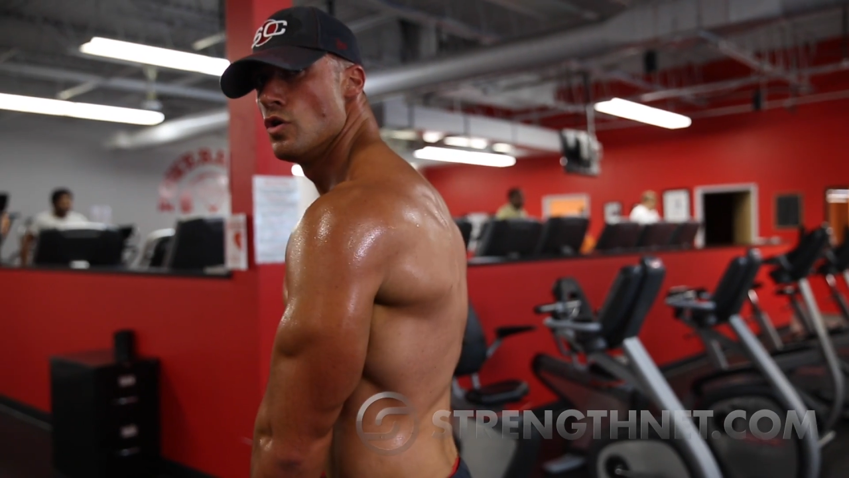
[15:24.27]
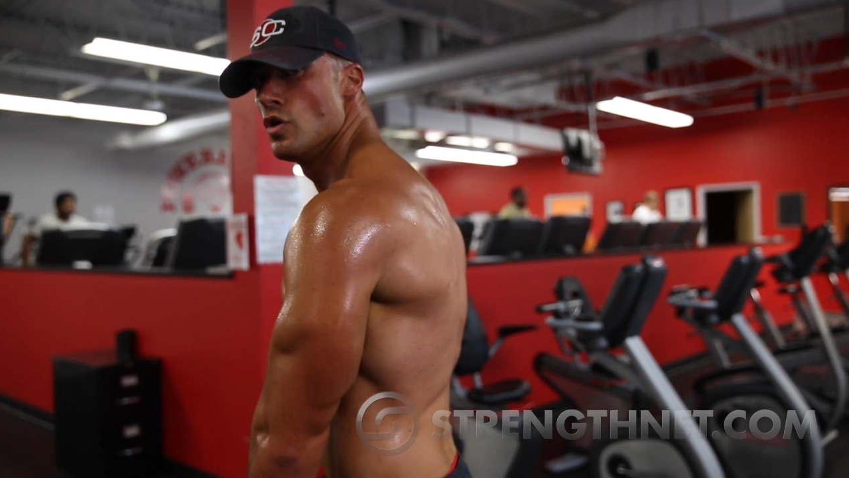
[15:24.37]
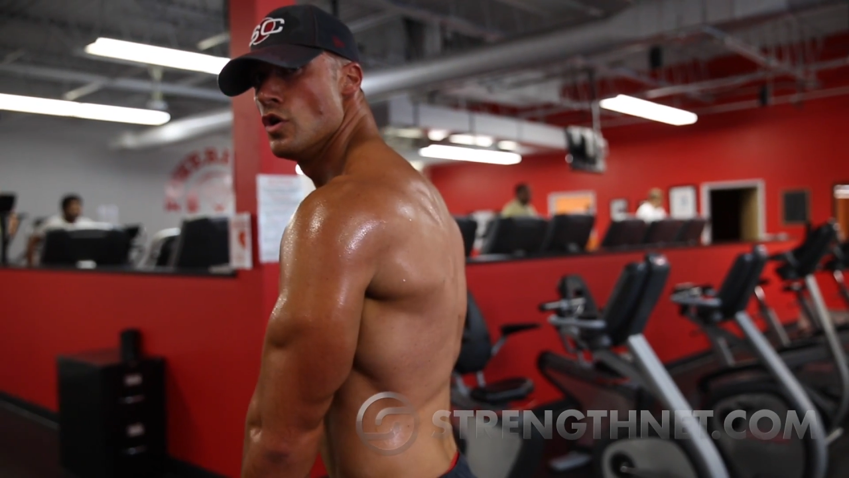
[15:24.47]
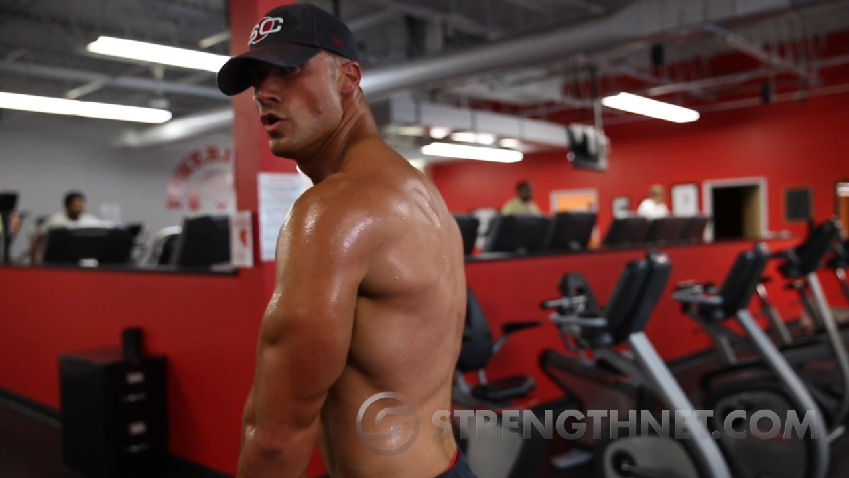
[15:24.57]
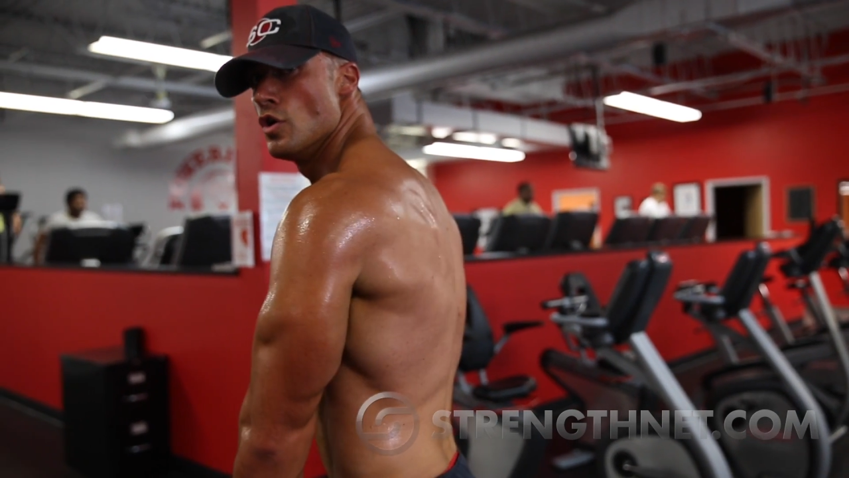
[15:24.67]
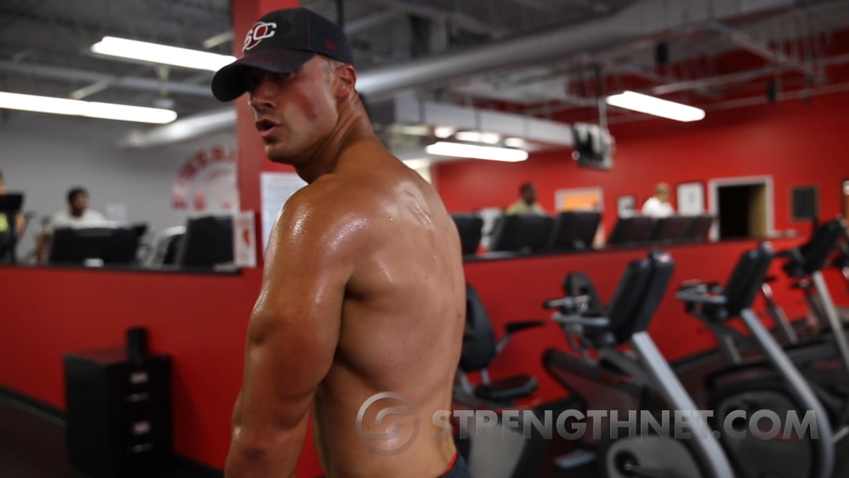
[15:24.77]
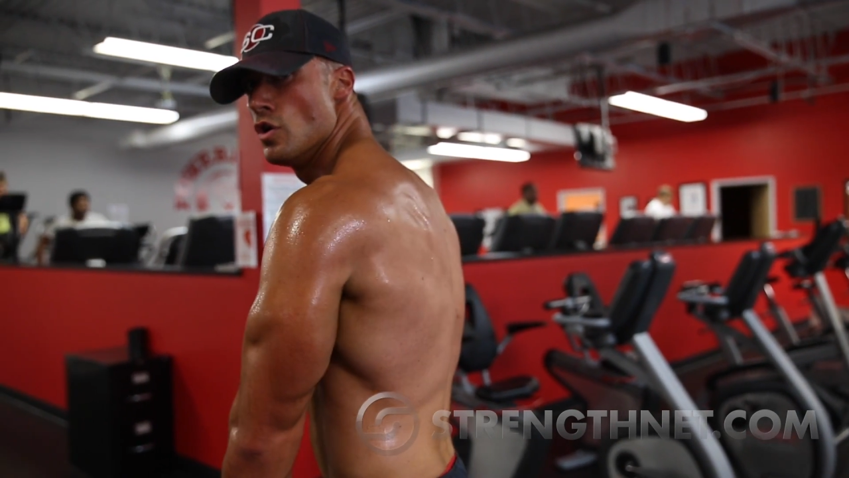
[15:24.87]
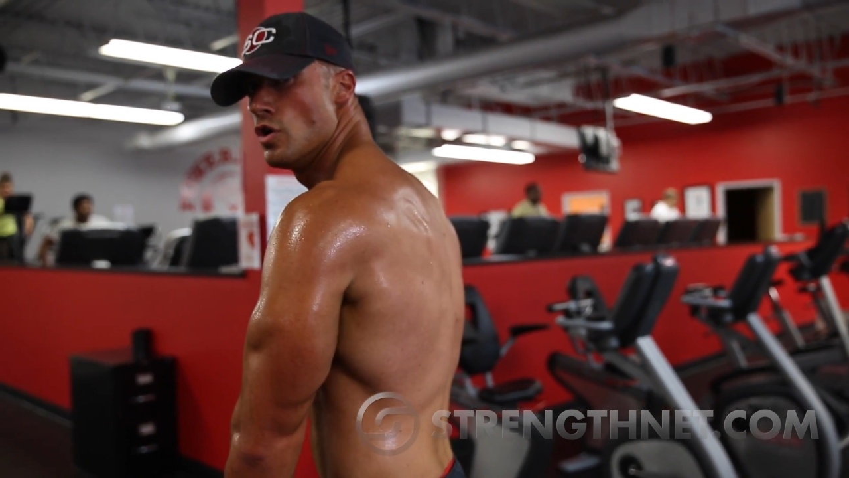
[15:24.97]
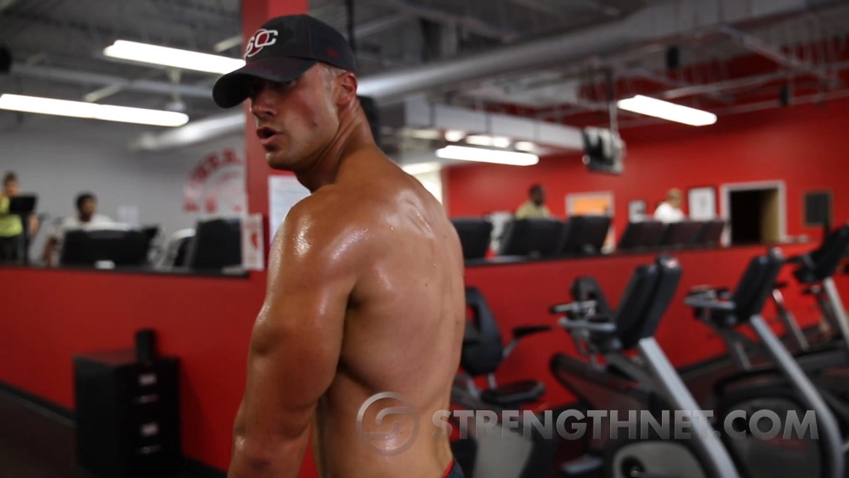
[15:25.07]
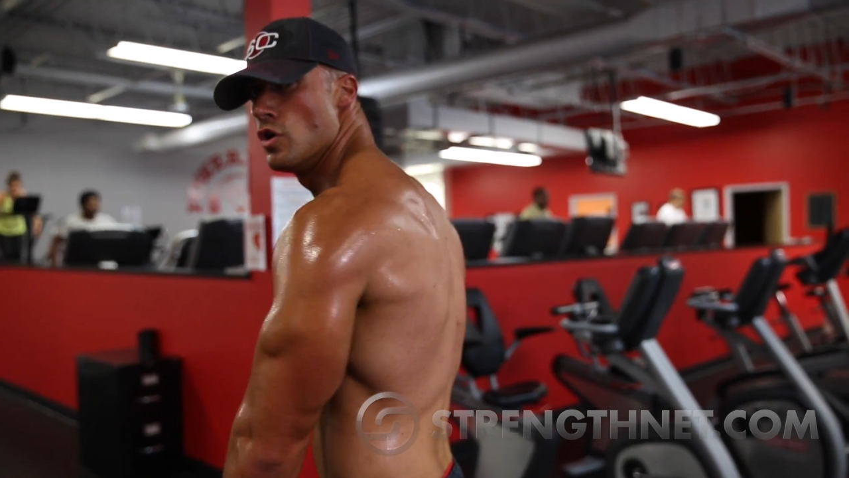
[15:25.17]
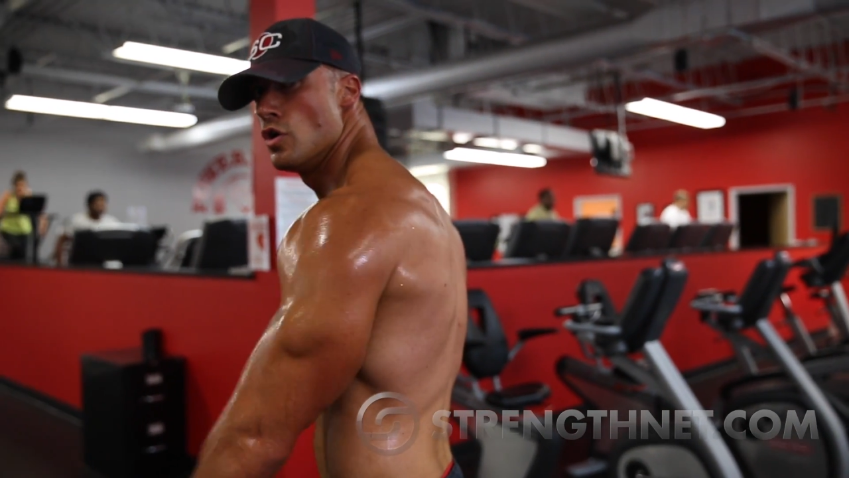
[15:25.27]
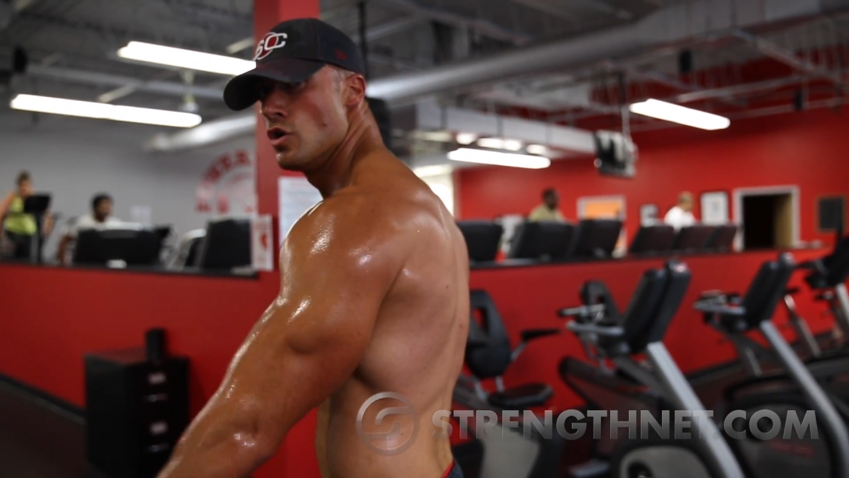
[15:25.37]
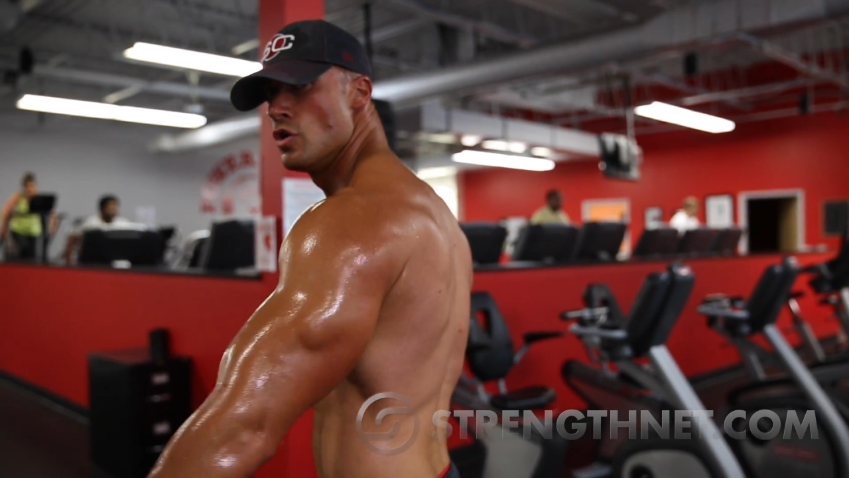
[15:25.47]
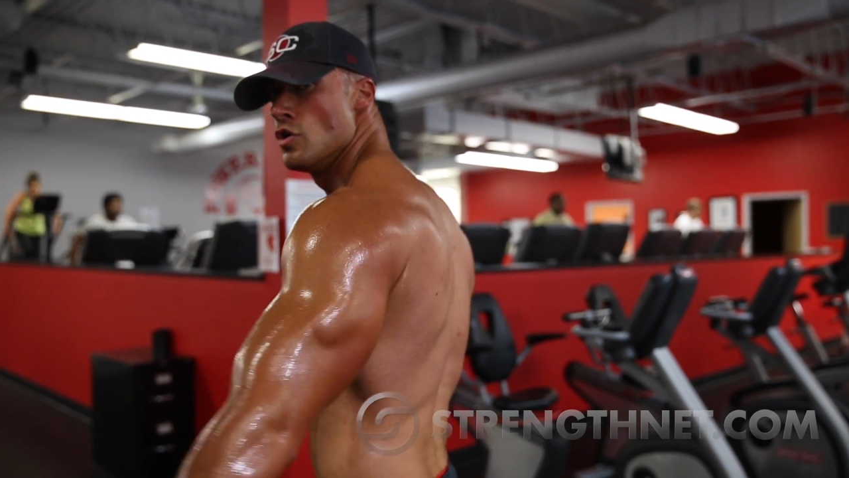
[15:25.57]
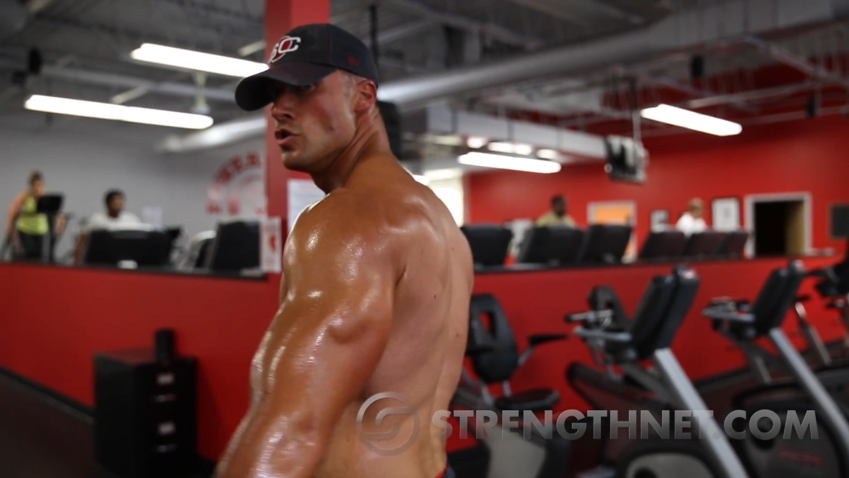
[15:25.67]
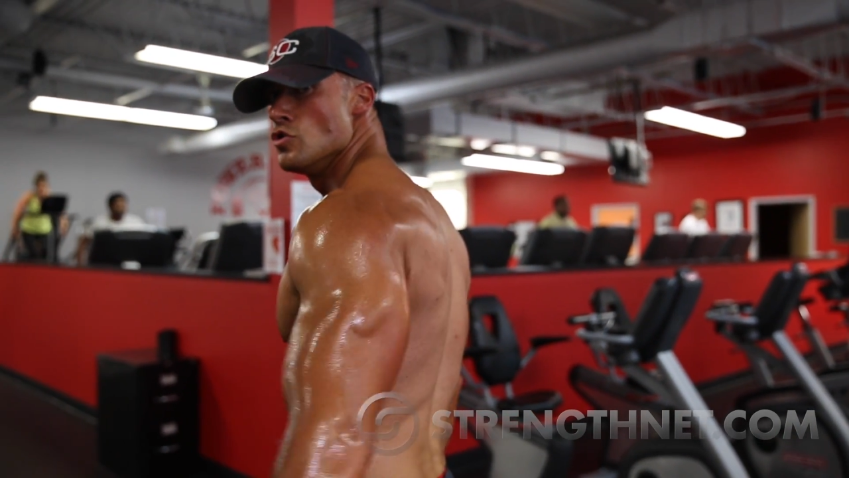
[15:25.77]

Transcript: in the immense physique.